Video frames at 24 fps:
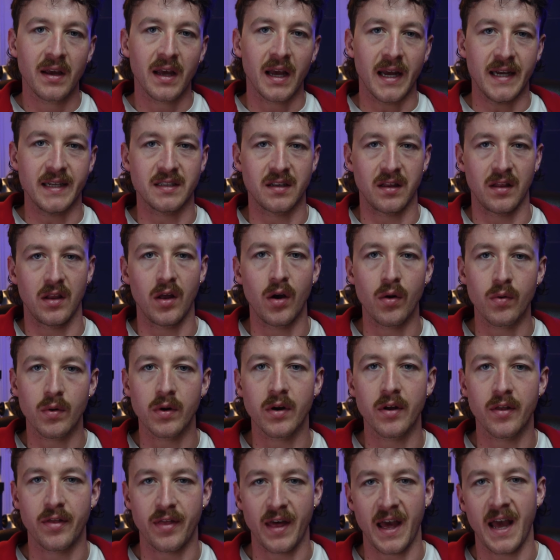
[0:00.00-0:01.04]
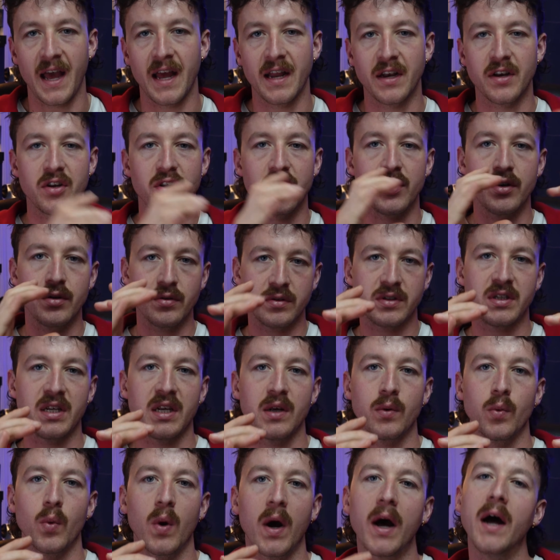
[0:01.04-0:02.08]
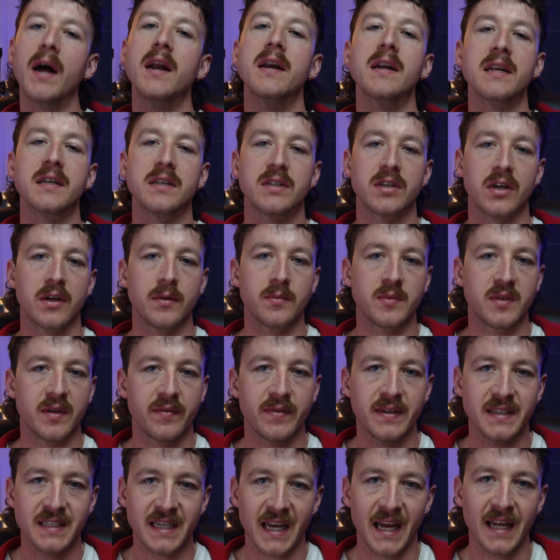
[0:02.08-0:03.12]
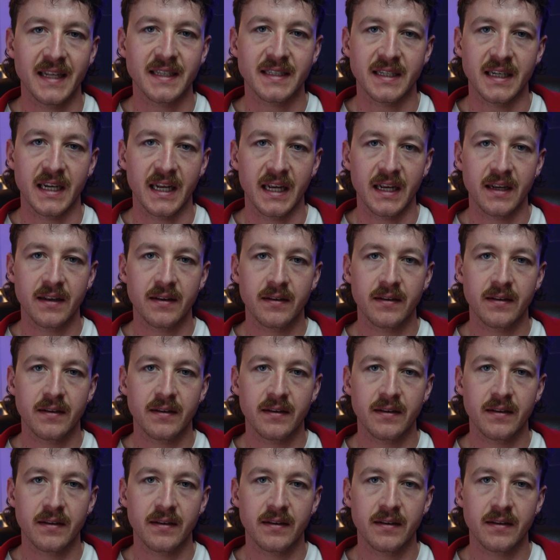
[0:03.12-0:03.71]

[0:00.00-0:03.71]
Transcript: is lower than UT1 in terms of intensity.